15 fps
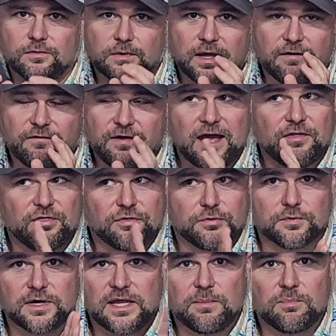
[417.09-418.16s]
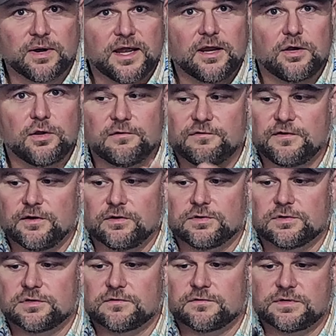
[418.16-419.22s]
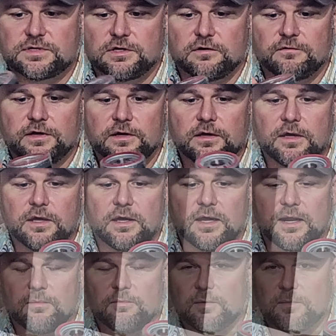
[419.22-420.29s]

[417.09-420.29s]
I've got 3 brand new filters for Silva, and I'm going